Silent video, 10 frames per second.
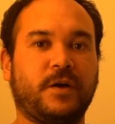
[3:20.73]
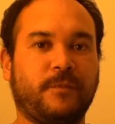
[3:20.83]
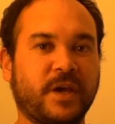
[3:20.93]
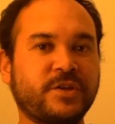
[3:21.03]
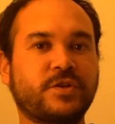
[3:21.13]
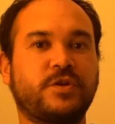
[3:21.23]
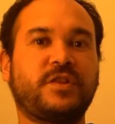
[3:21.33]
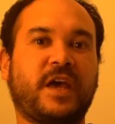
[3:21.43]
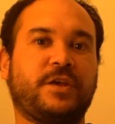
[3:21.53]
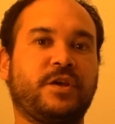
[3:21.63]
make sure
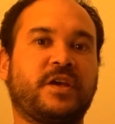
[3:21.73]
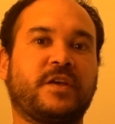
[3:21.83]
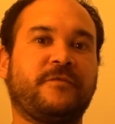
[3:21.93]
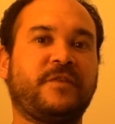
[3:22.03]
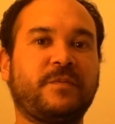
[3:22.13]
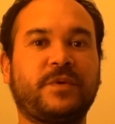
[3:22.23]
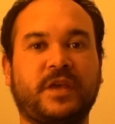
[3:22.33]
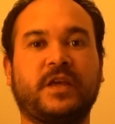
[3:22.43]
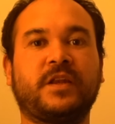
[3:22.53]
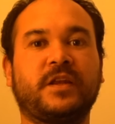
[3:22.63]
that you can
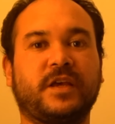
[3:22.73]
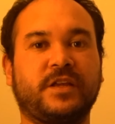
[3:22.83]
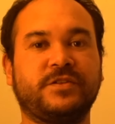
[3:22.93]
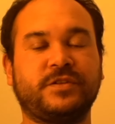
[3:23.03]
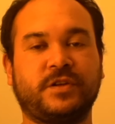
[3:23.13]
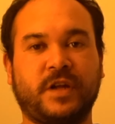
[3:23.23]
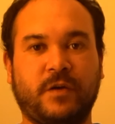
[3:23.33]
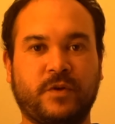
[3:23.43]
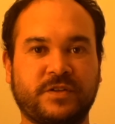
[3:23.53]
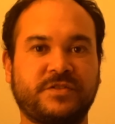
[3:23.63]
VPN into your
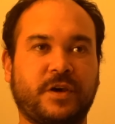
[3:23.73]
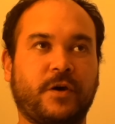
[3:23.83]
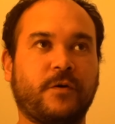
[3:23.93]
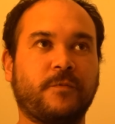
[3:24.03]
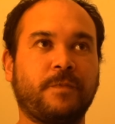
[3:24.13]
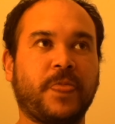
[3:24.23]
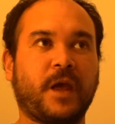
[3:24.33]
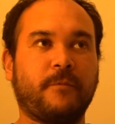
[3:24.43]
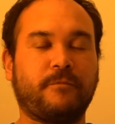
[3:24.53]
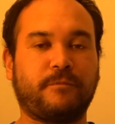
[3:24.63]
network. So
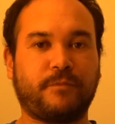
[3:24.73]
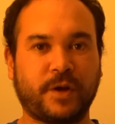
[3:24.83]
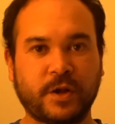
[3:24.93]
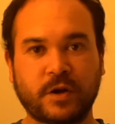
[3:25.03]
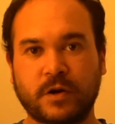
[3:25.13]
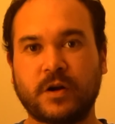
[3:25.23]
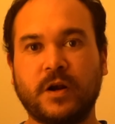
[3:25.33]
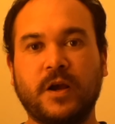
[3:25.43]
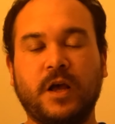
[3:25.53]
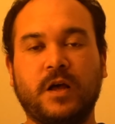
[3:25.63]
bring your
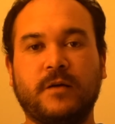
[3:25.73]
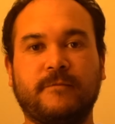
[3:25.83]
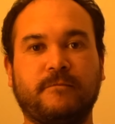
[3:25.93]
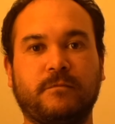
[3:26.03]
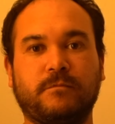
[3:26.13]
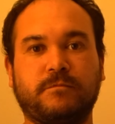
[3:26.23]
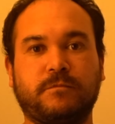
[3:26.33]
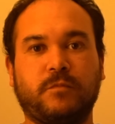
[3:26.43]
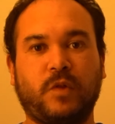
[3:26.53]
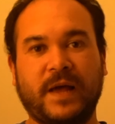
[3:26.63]

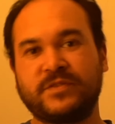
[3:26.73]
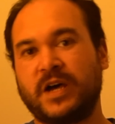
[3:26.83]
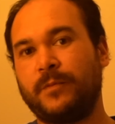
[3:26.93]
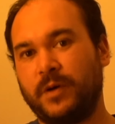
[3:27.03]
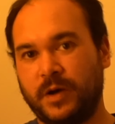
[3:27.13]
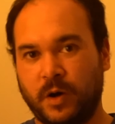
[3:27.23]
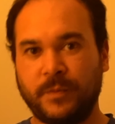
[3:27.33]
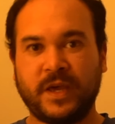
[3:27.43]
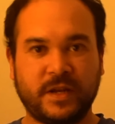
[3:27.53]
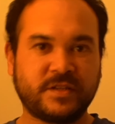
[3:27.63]
laptop home
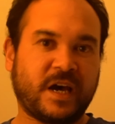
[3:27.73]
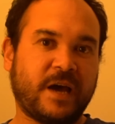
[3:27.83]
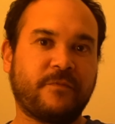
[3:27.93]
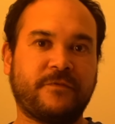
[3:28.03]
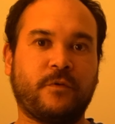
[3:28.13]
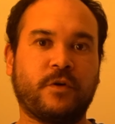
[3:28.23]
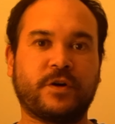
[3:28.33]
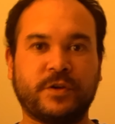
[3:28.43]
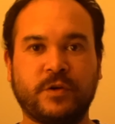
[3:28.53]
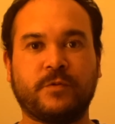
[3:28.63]
ahead of time before
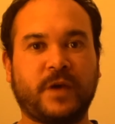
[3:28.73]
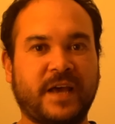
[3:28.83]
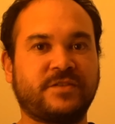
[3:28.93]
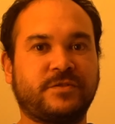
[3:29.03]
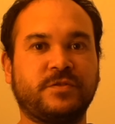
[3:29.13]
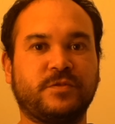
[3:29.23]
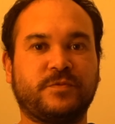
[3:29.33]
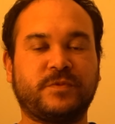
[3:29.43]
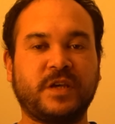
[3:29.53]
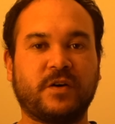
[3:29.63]
you're asked to
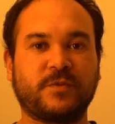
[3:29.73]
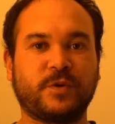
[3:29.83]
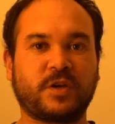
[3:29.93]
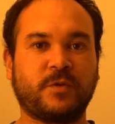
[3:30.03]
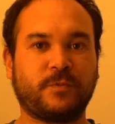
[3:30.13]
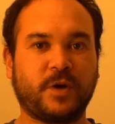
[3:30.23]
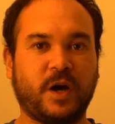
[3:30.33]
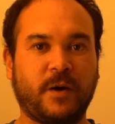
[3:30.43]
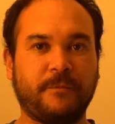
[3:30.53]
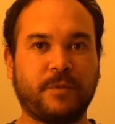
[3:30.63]

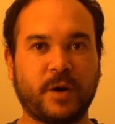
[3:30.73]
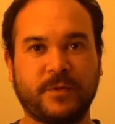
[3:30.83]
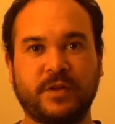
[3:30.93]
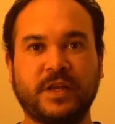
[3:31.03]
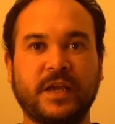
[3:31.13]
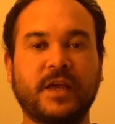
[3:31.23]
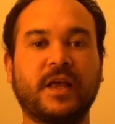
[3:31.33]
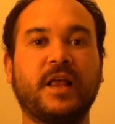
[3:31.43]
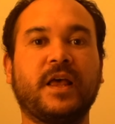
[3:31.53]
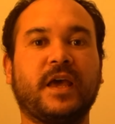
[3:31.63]
telecommute permanently,
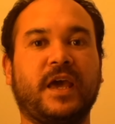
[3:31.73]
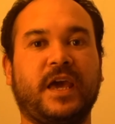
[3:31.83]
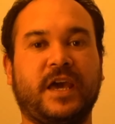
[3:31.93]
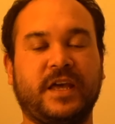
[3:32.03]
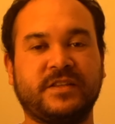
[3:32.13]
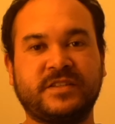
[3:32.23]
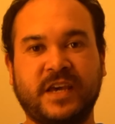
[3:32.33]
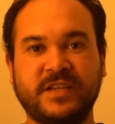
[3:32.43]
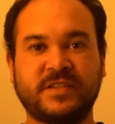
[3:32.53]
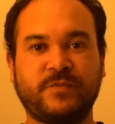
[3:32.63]
and
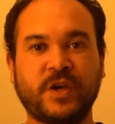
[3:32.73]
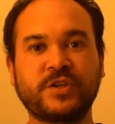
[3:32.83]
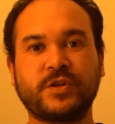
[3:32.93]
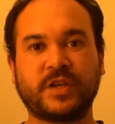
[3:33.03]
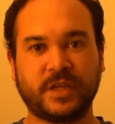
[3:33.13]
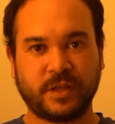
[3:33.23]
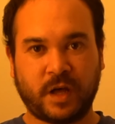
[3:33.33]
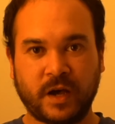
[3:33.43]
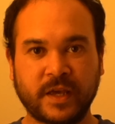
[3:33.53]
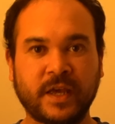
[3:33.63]
test and make sure you can
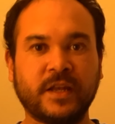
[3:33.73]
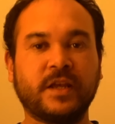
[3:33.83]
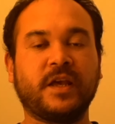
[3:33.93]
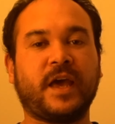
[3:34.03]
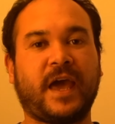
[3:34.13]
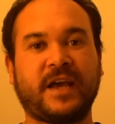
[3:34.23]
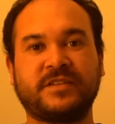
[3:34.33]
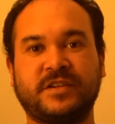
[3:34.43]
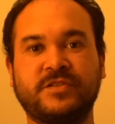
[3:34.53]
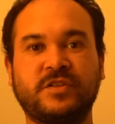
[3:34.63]
log in,
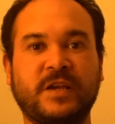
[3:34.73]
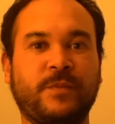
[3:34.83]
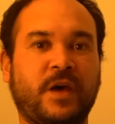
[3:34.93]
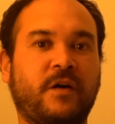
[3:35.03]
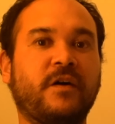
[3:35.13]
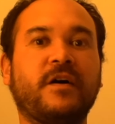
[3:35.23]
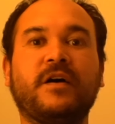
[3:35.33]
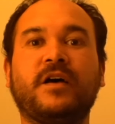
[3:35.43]
access your email,